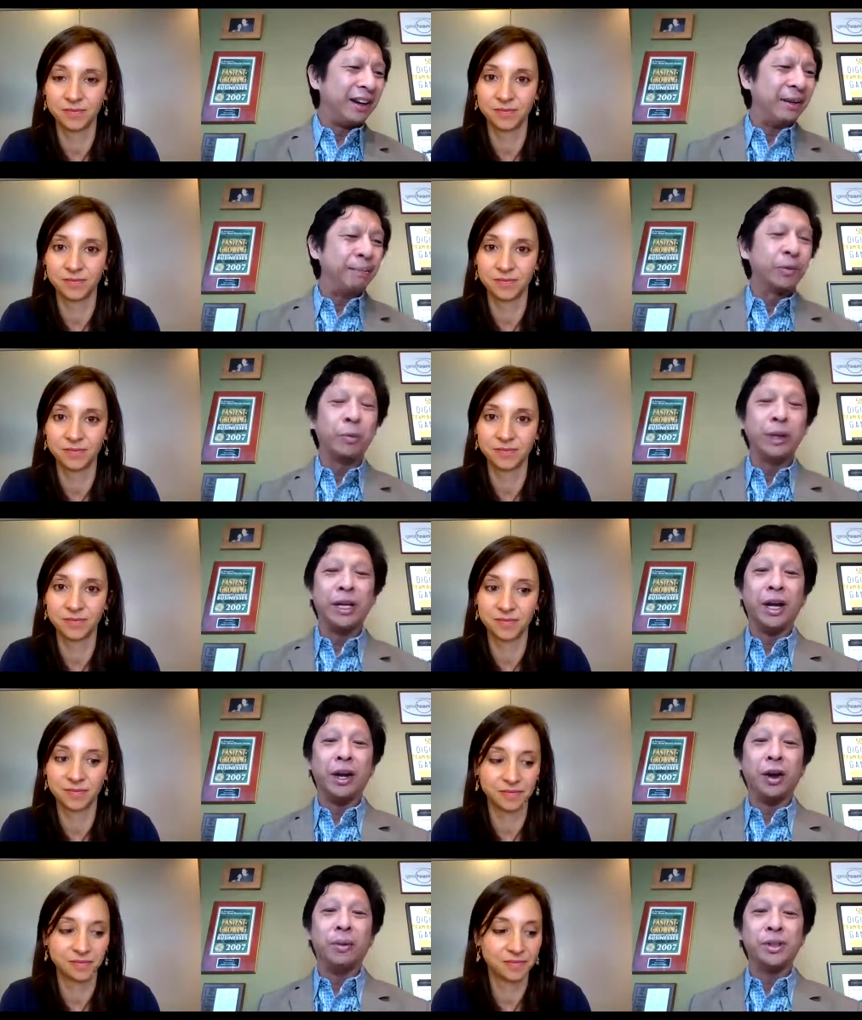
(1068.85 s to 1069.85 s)
Speaker 1: um, we
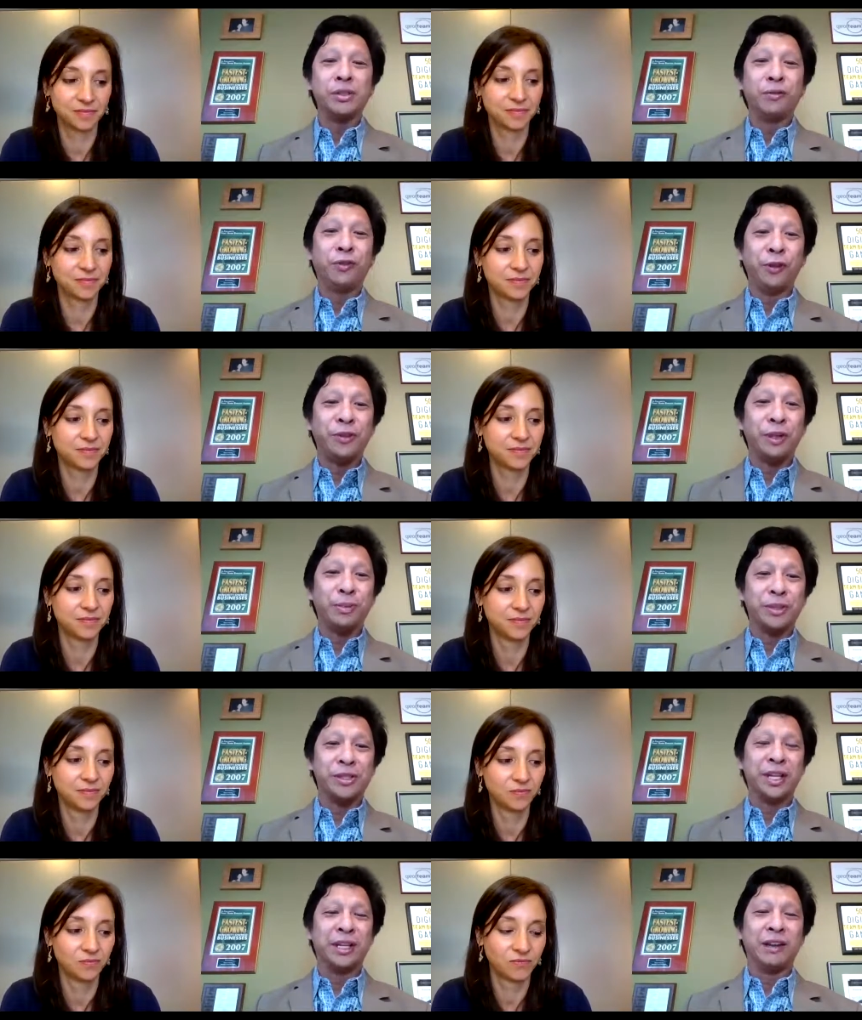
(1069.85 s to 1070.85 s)
got almost
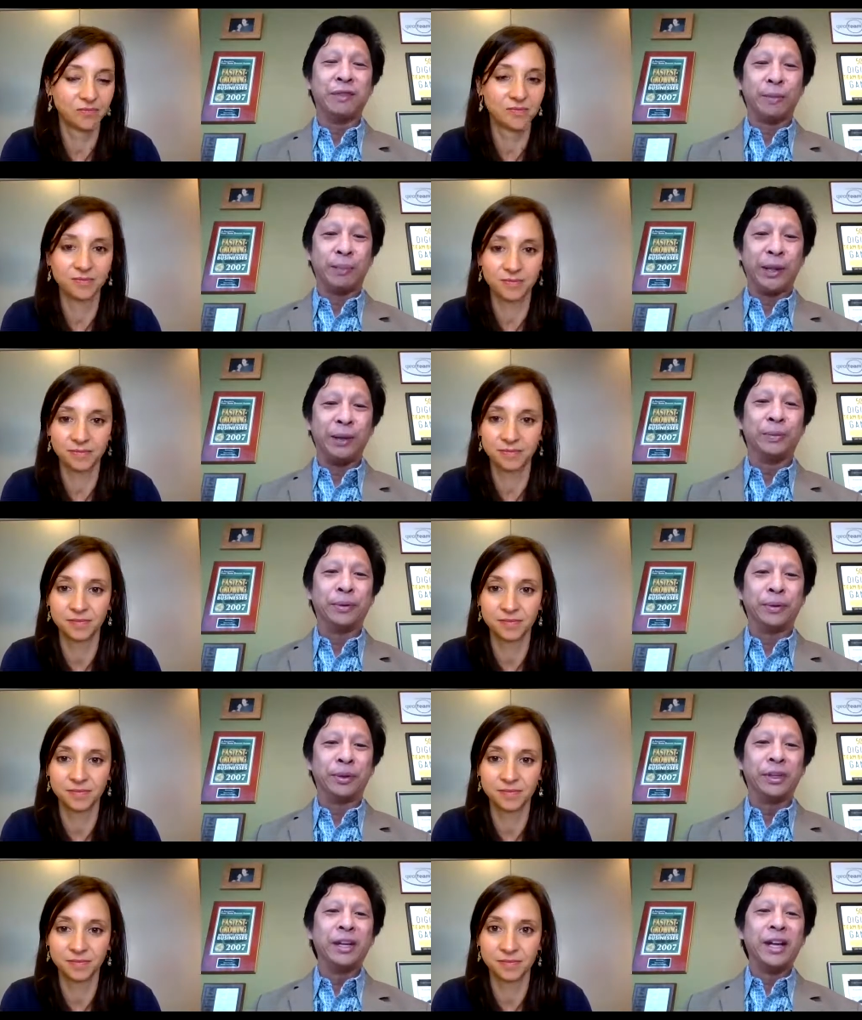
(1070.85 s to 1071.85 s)
50% of the
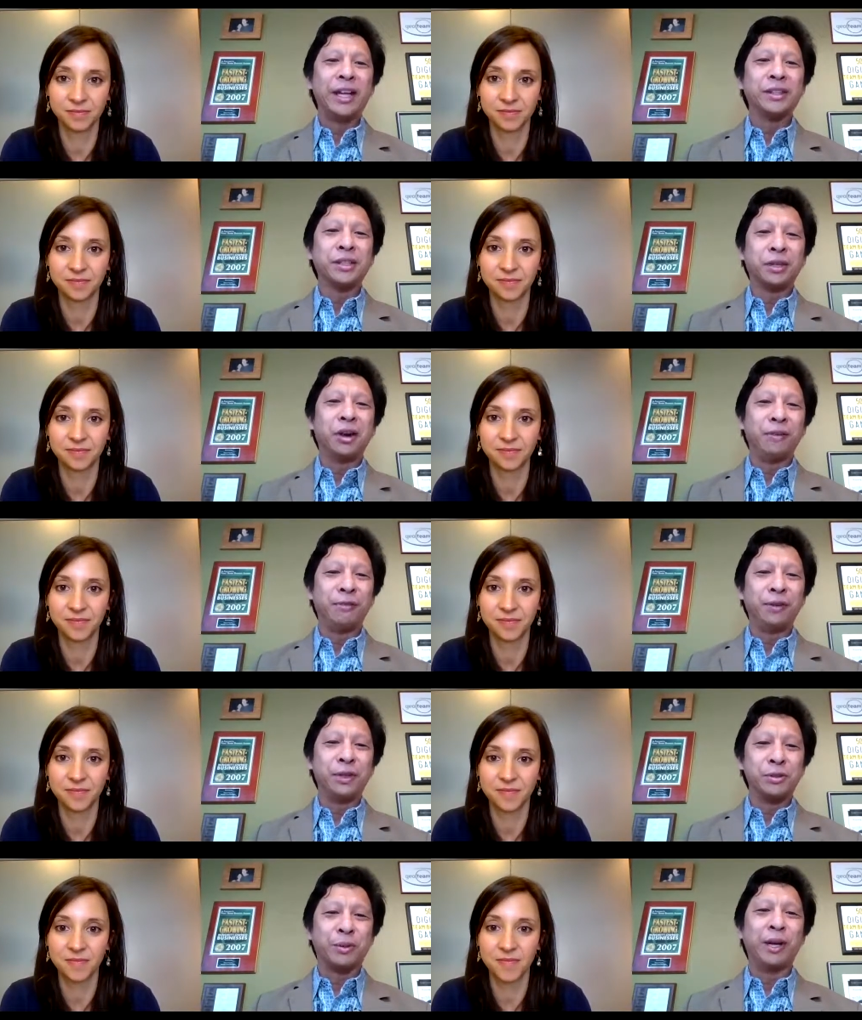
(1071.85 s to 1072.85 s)
people at the
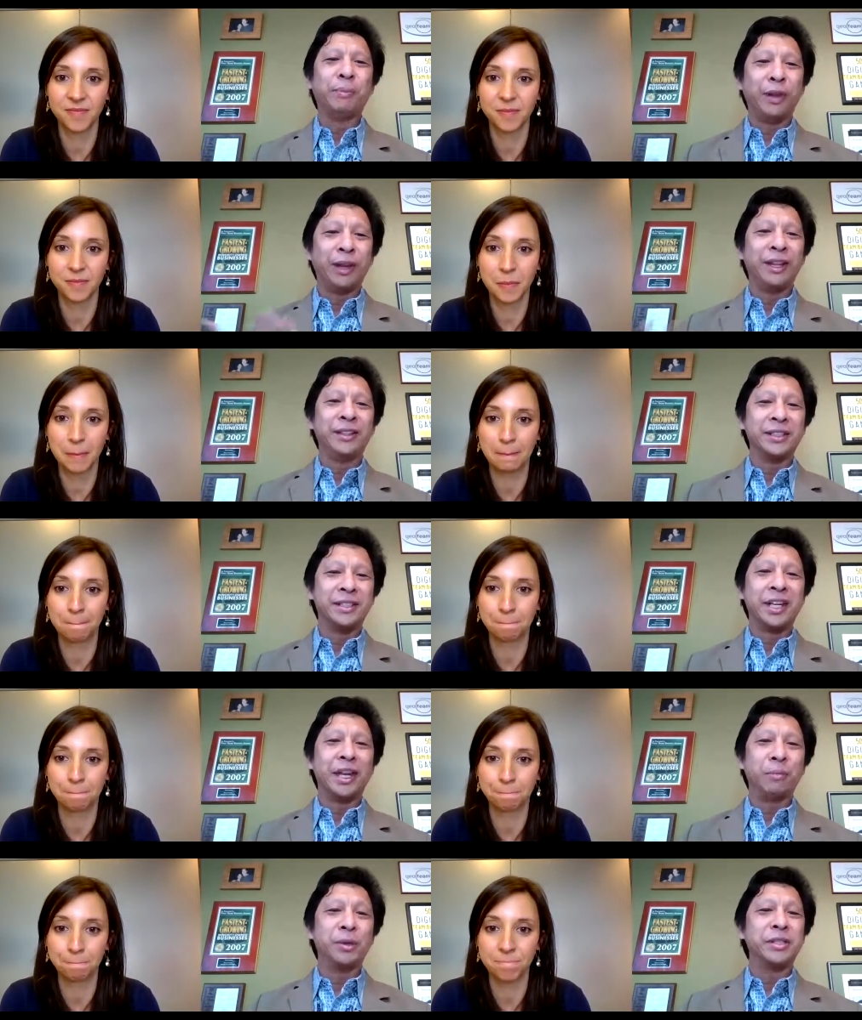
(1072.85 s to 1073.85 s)
conference, right, playing this
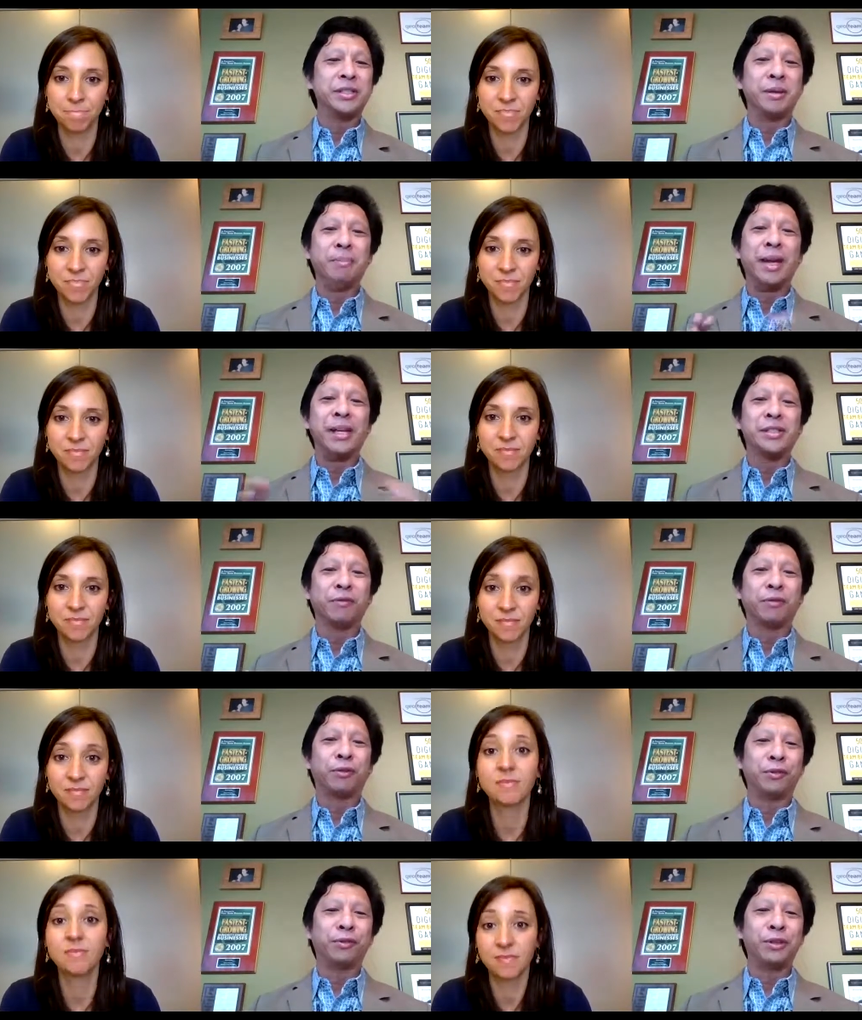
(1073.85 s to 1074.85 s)
game, which is amazing
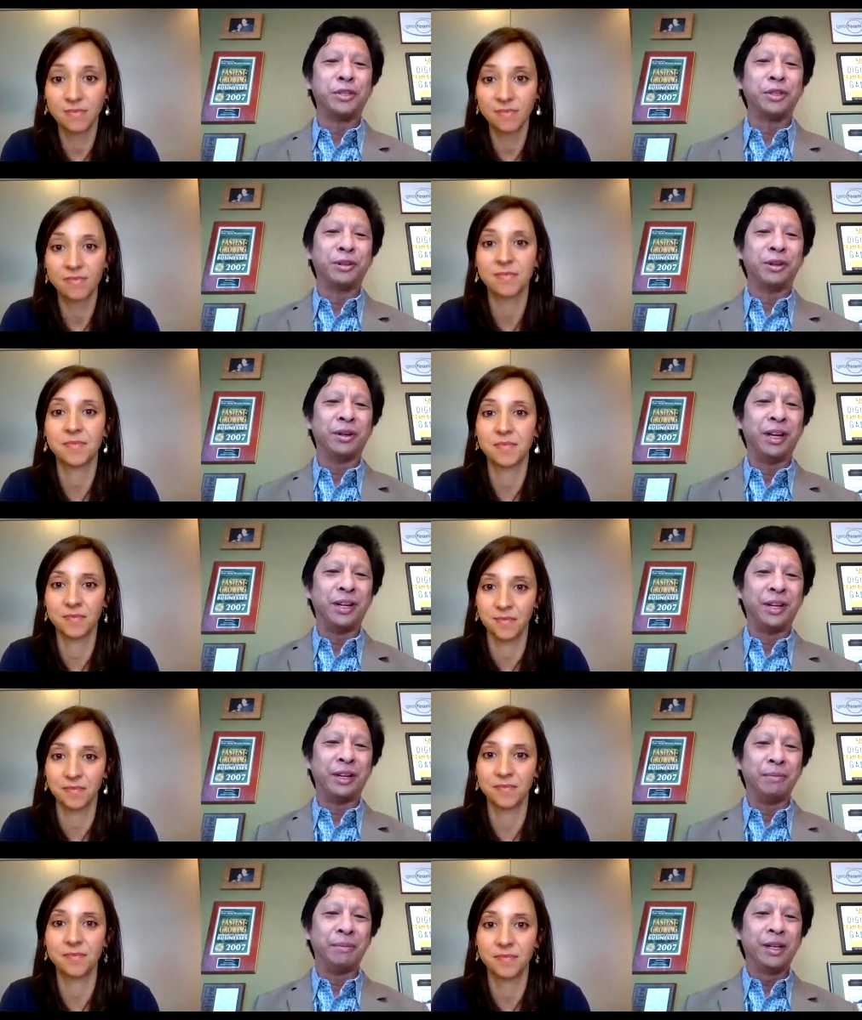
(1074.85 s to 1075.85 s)
for a first year
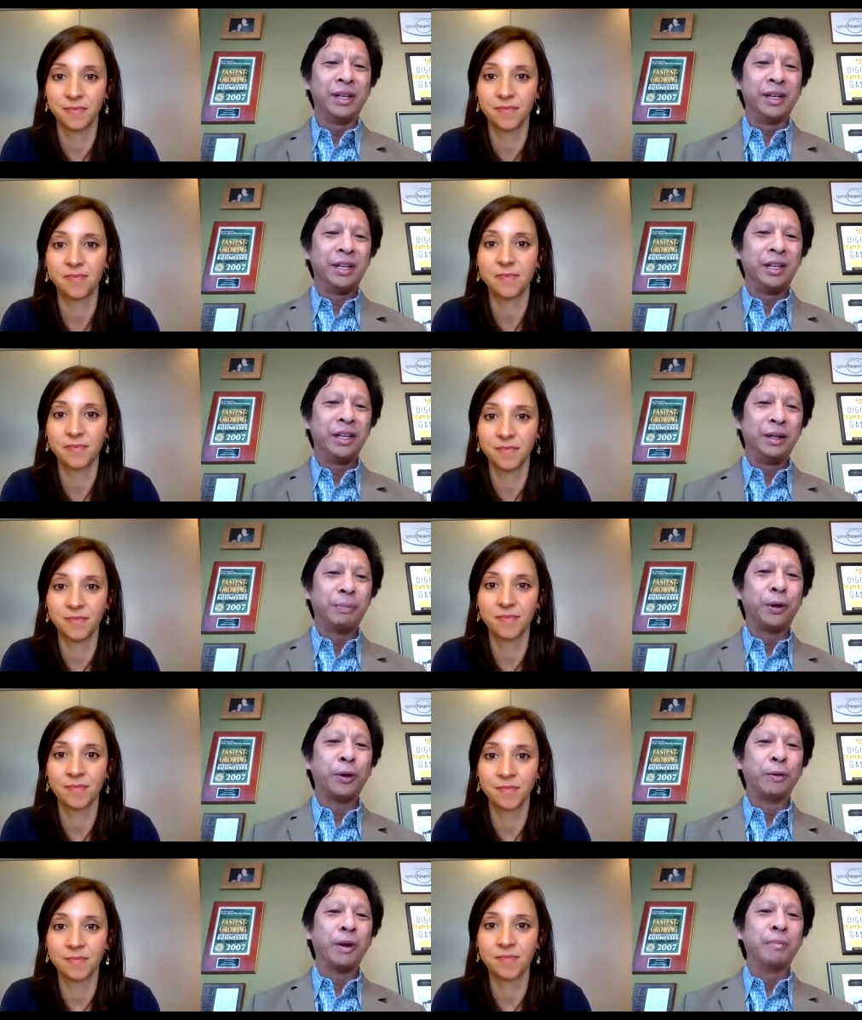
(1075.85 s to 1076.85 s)
um, uh,
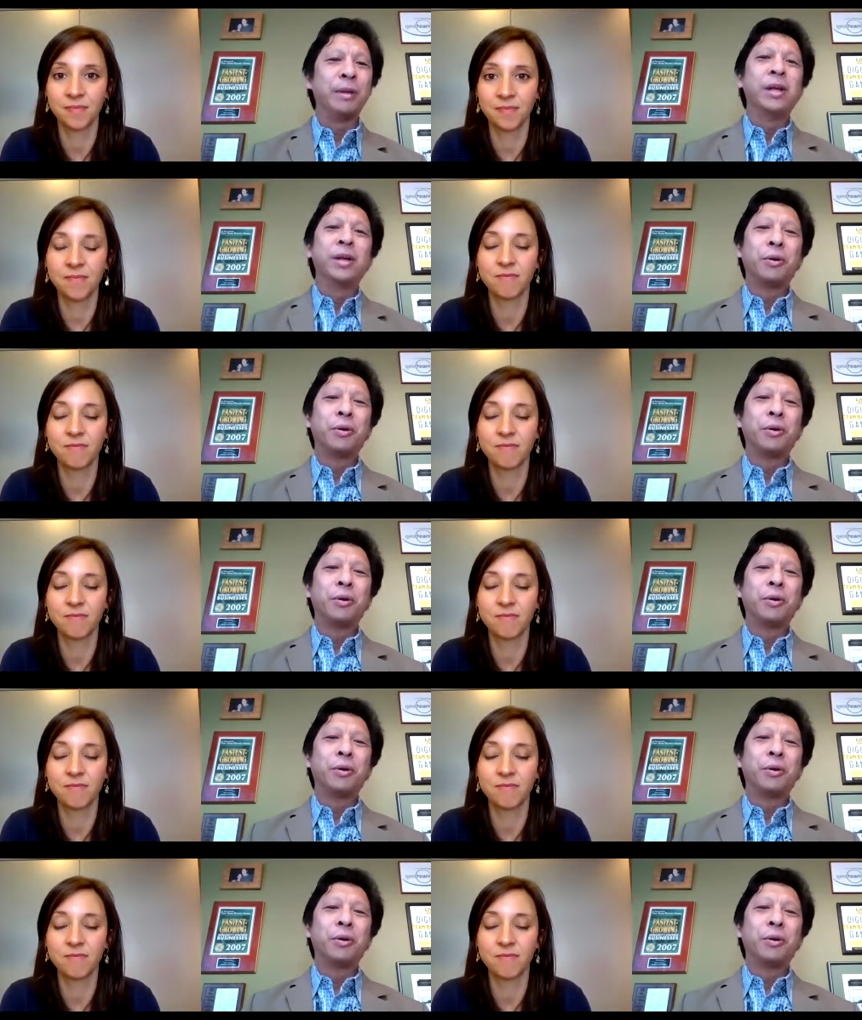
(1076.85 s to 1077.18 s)
program.